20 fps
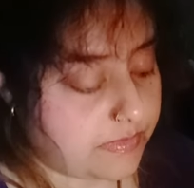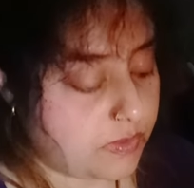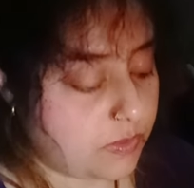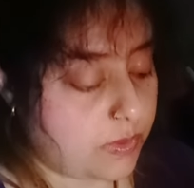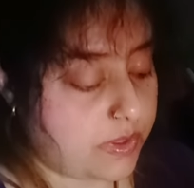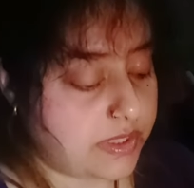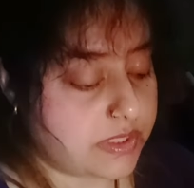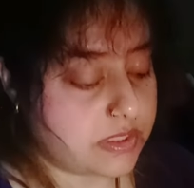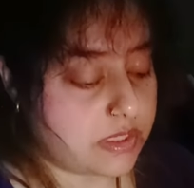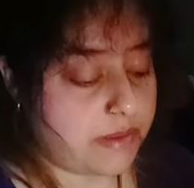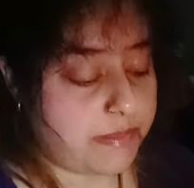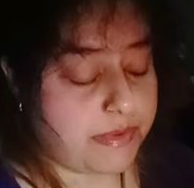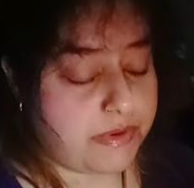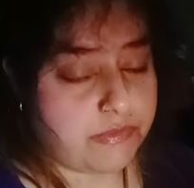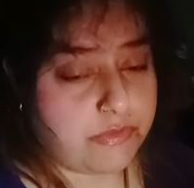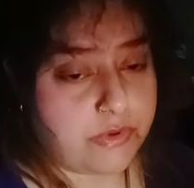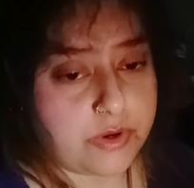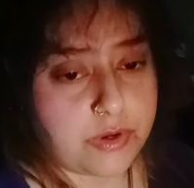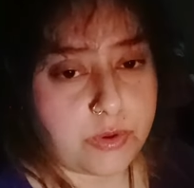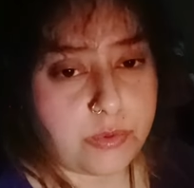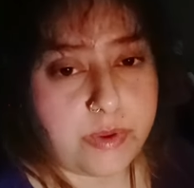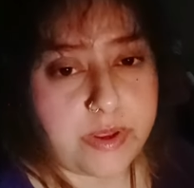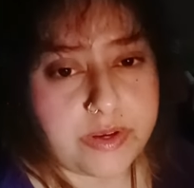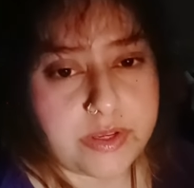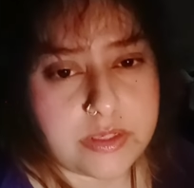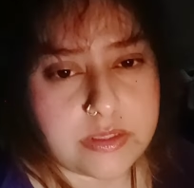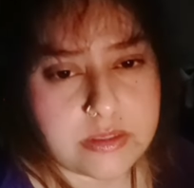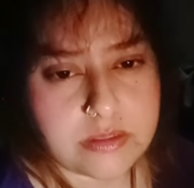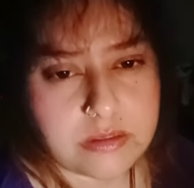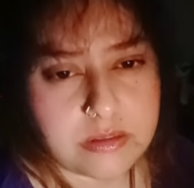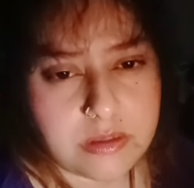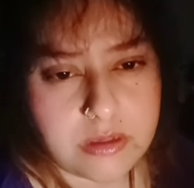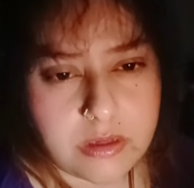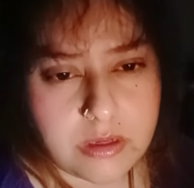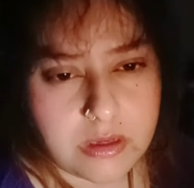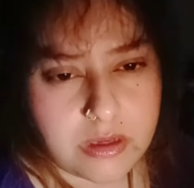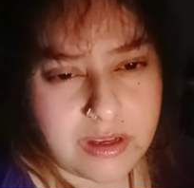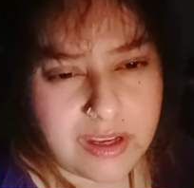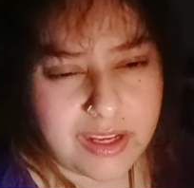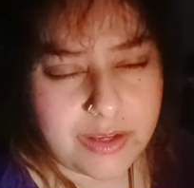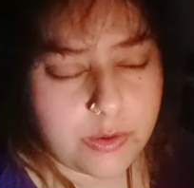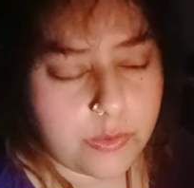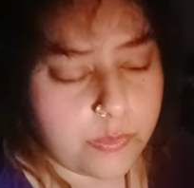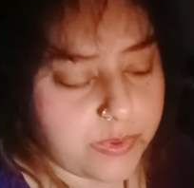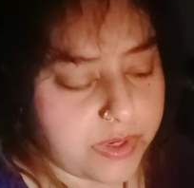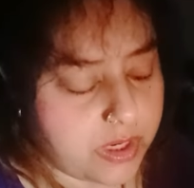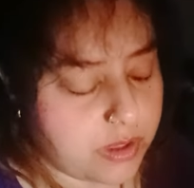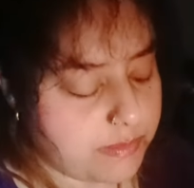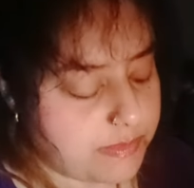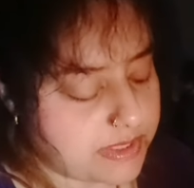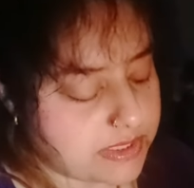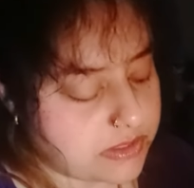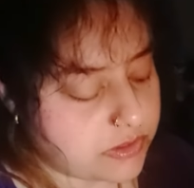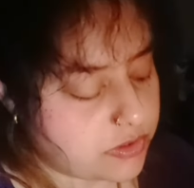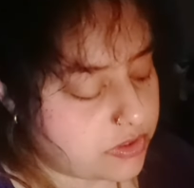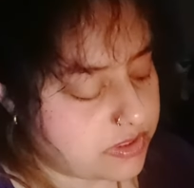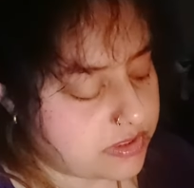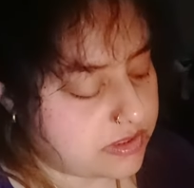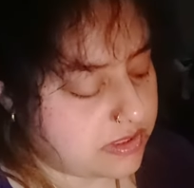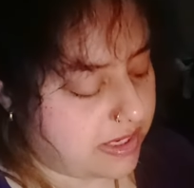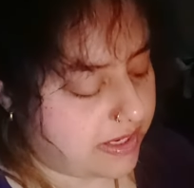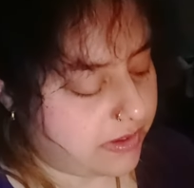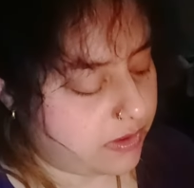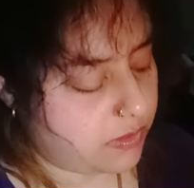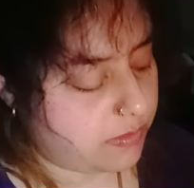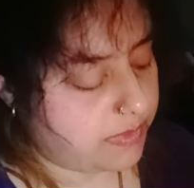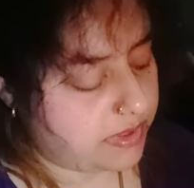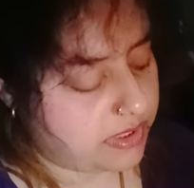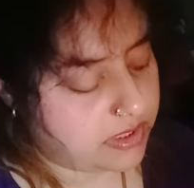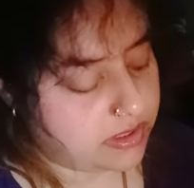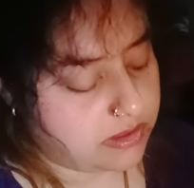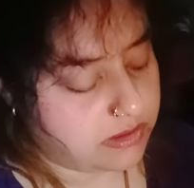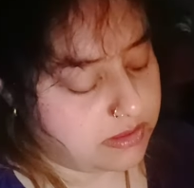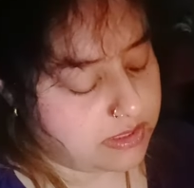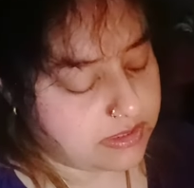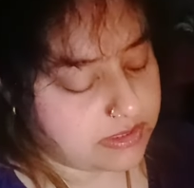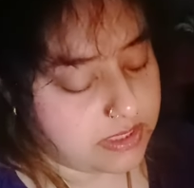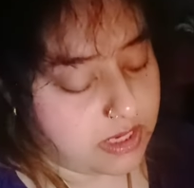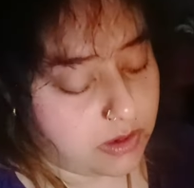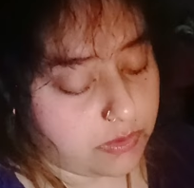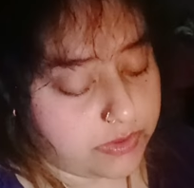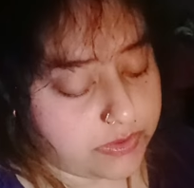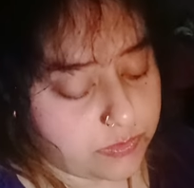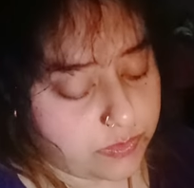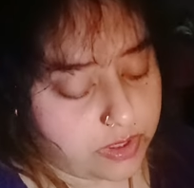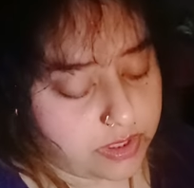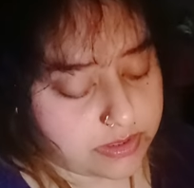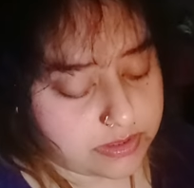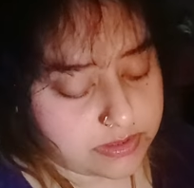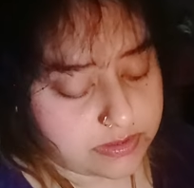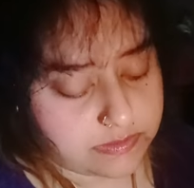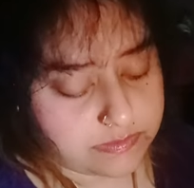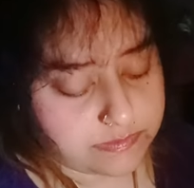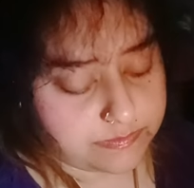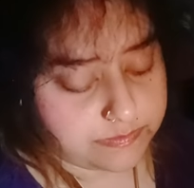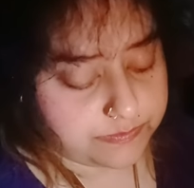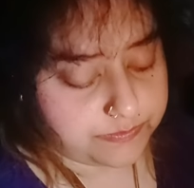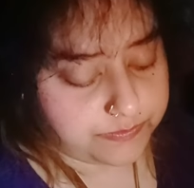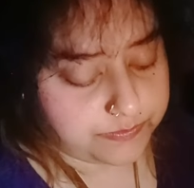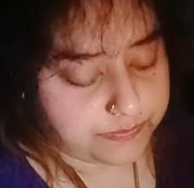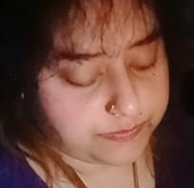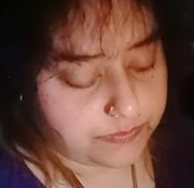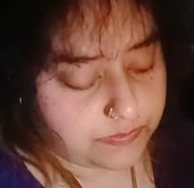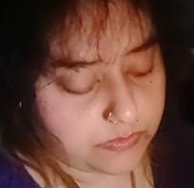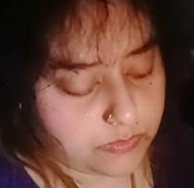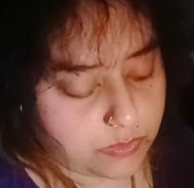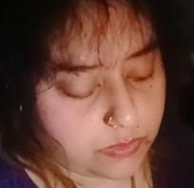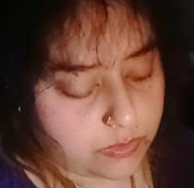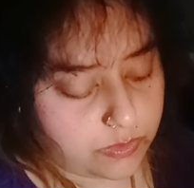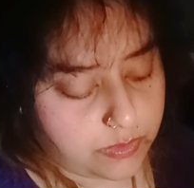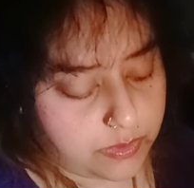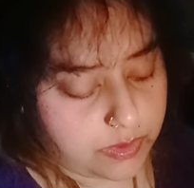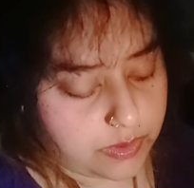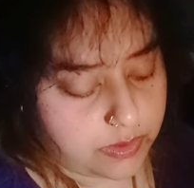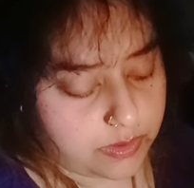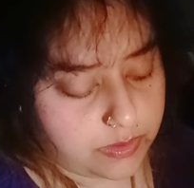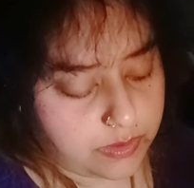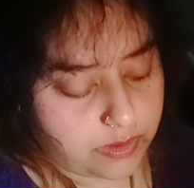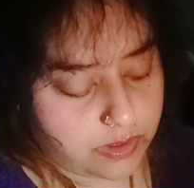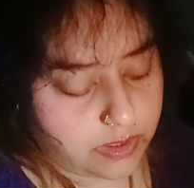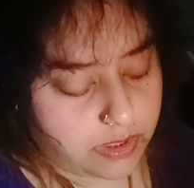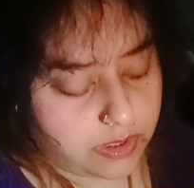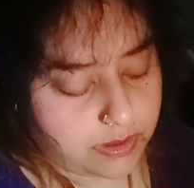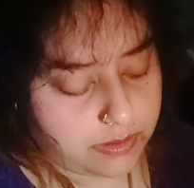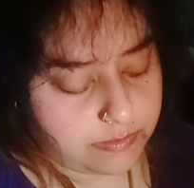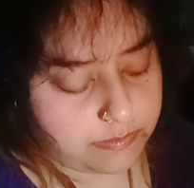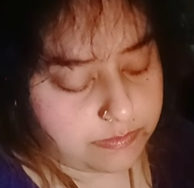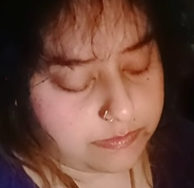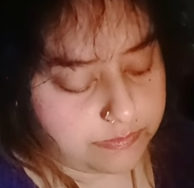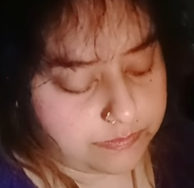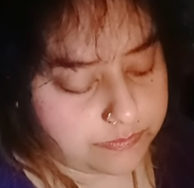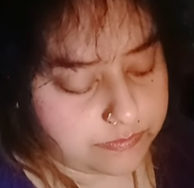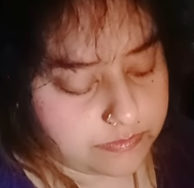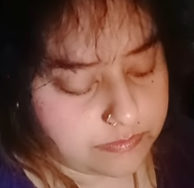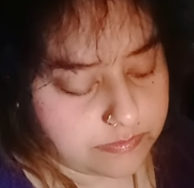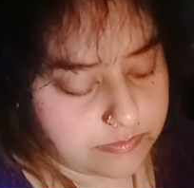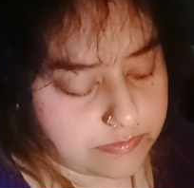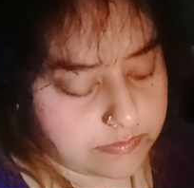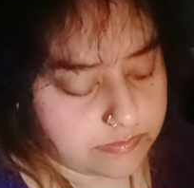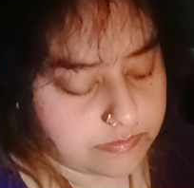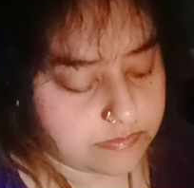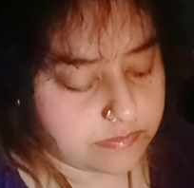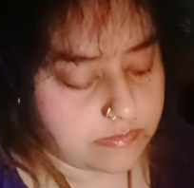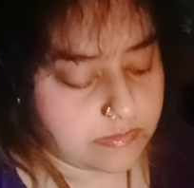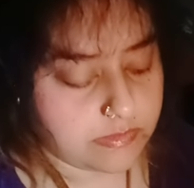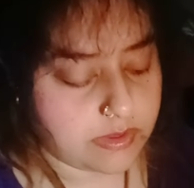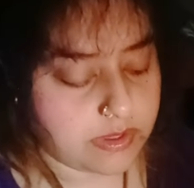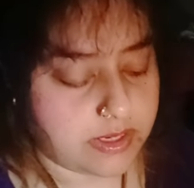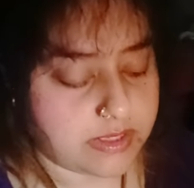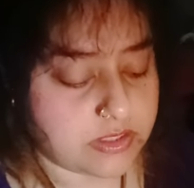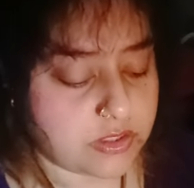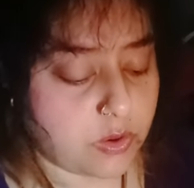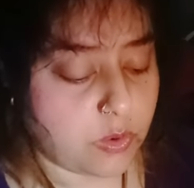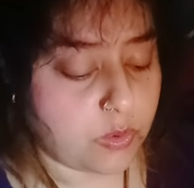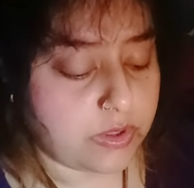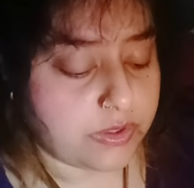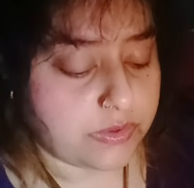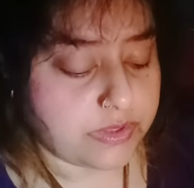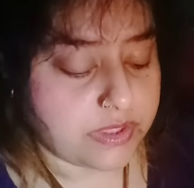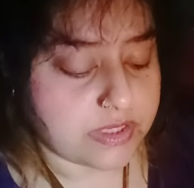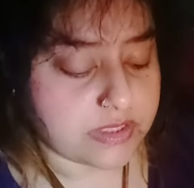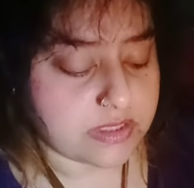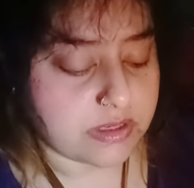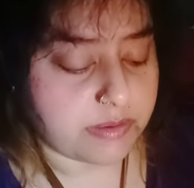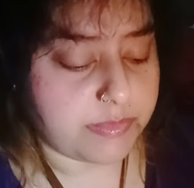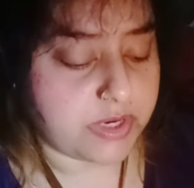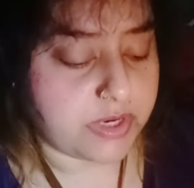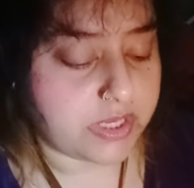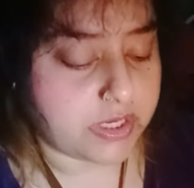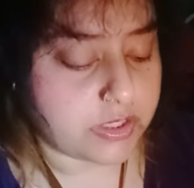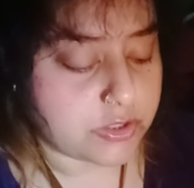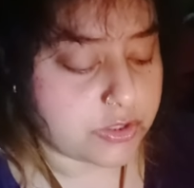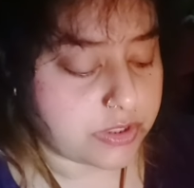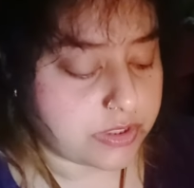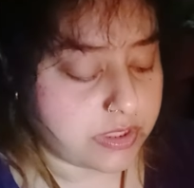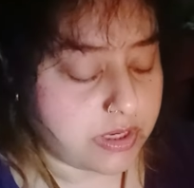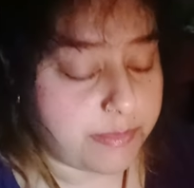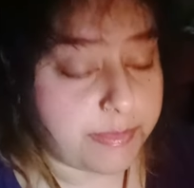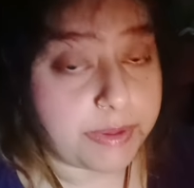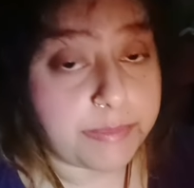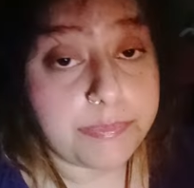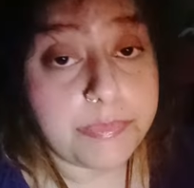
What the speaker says: What is coming for Aquarius? I know, weird messages. I know, but that's how it works. I told you there's communication coming.